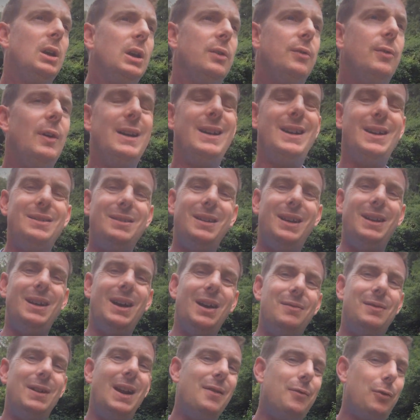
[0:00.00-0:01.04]
In fact, I,
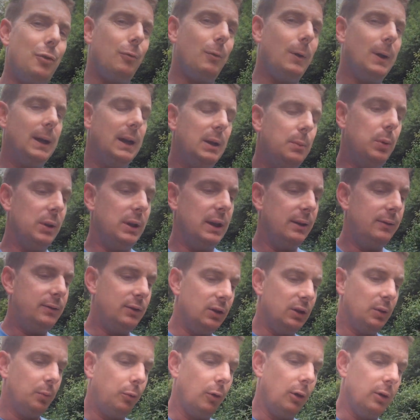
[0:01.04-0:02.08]
have never really believed
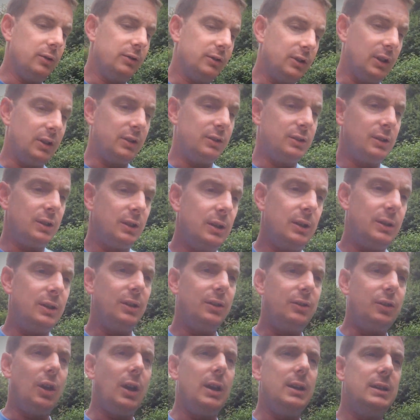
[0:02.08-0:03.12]
in the process.
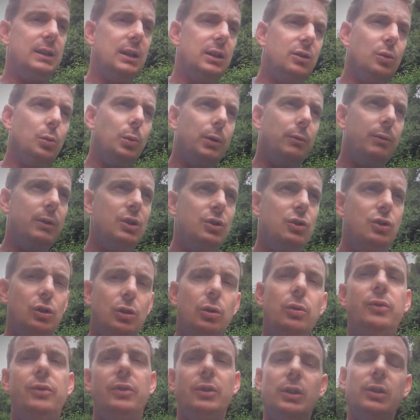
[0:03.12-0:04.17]
This idea that we're
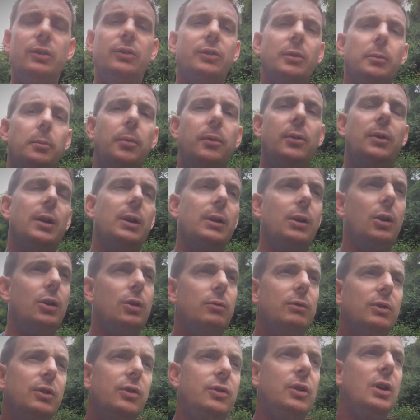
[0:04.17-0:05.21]
inducing something, that
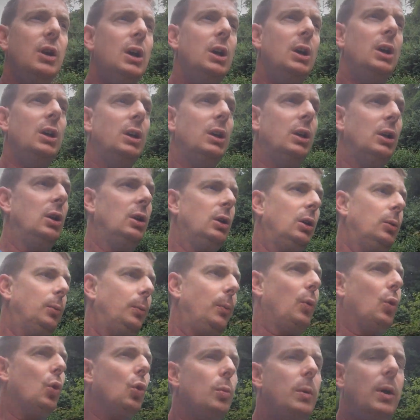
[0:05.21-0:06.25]
there is
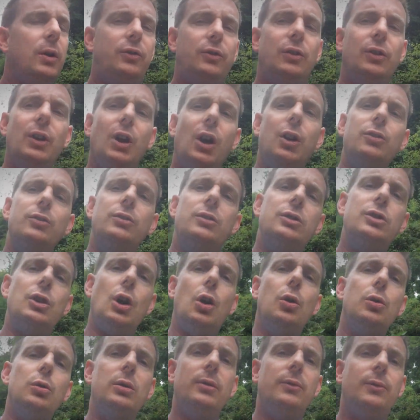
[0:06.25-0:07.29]
almost an
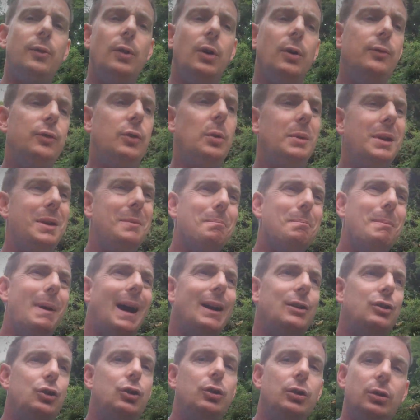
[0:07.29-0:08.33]
undertone of, of something
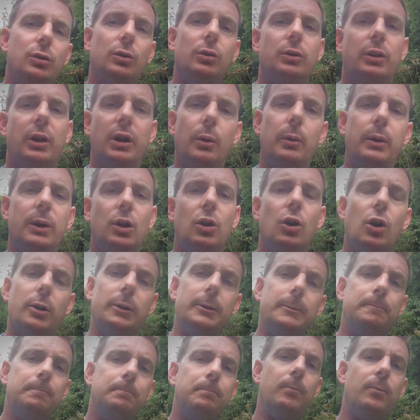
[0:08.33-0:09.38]
magical going
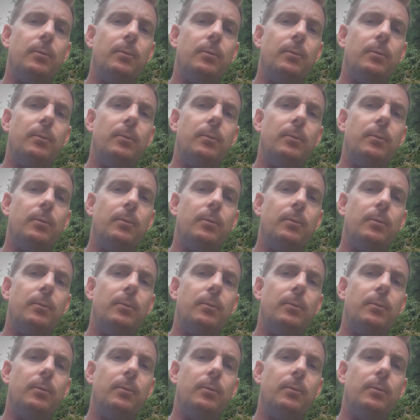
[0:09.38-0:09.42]
on.